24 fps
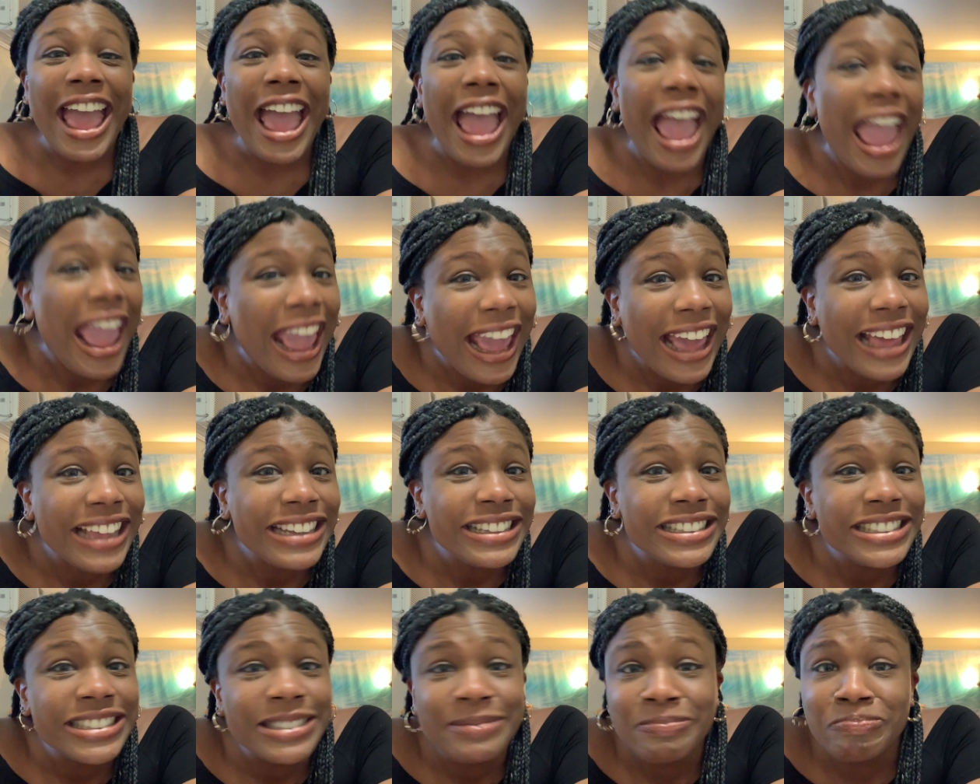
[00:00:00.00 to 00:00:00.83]

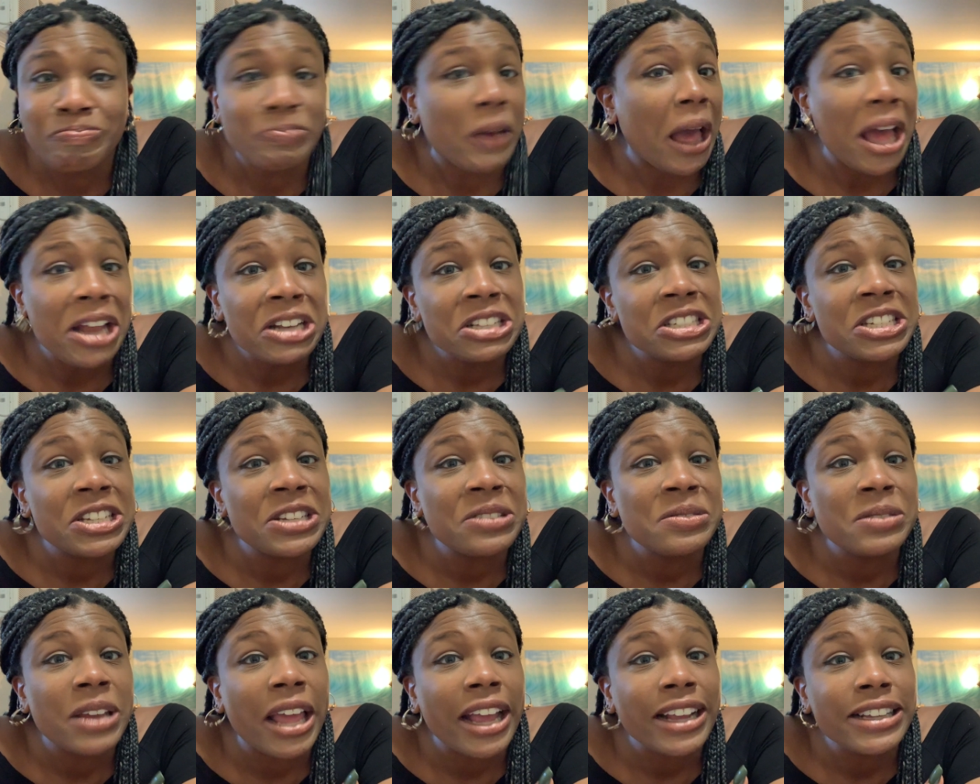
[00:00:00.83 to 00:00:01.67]
And until
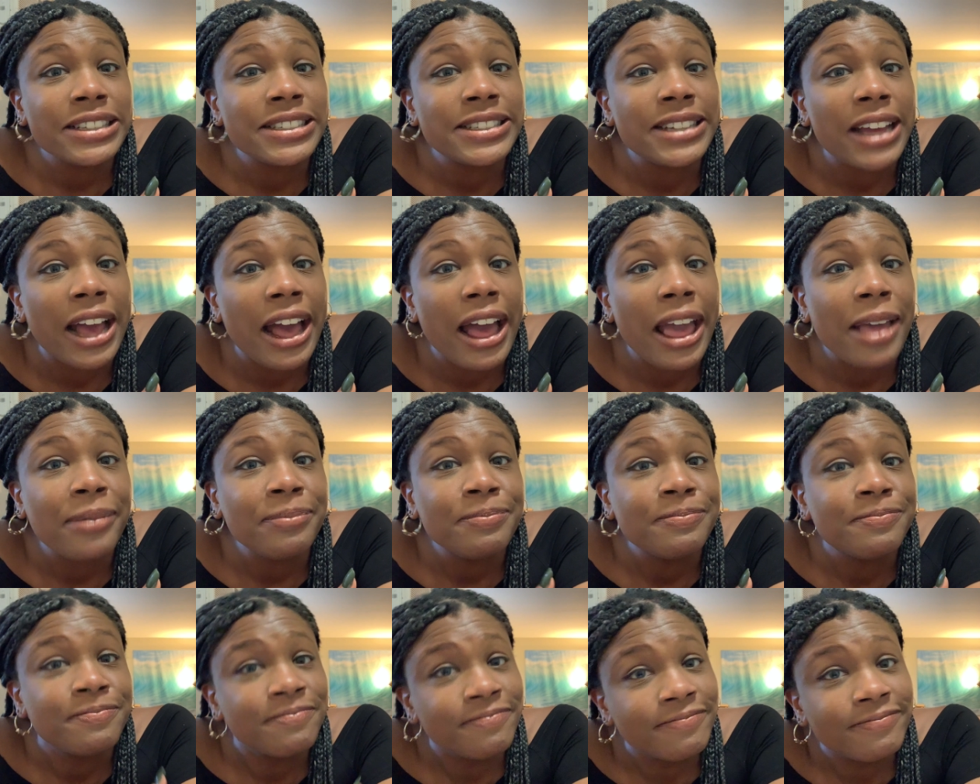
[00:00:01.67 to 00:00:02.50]
next time,
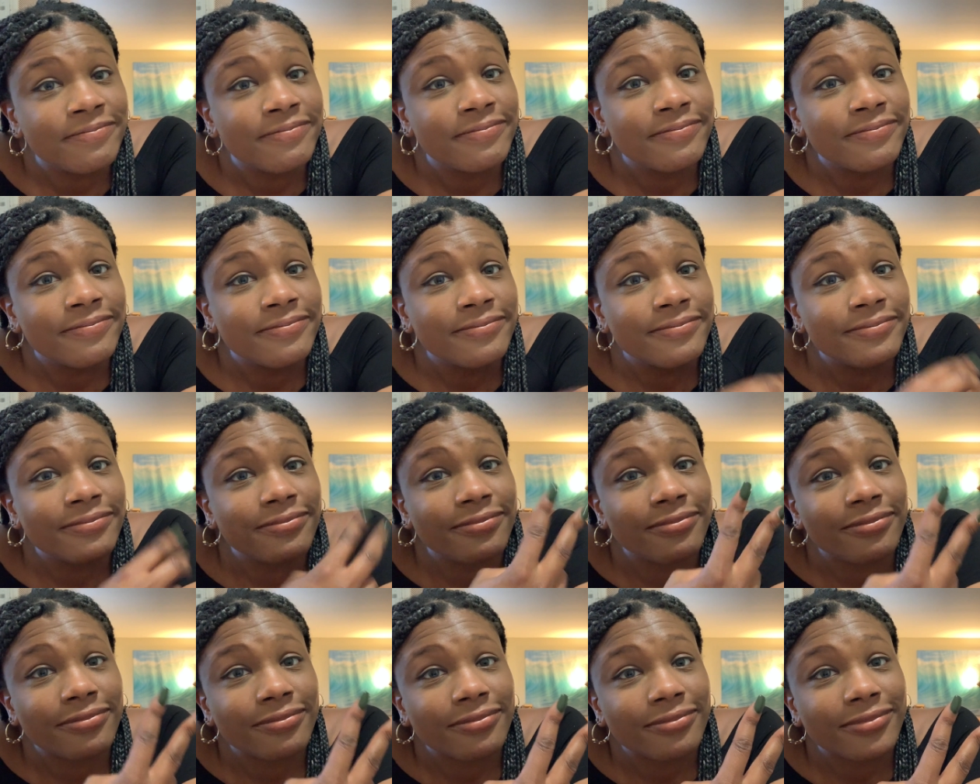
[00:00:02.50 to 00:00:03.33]

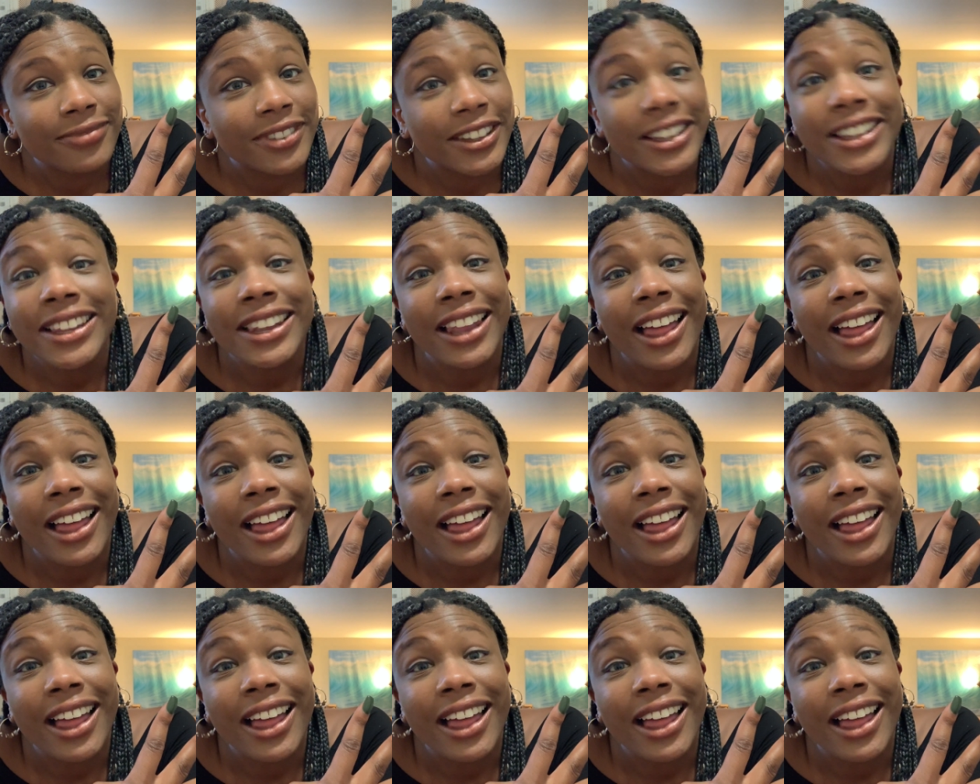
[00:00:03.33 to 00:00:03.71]
good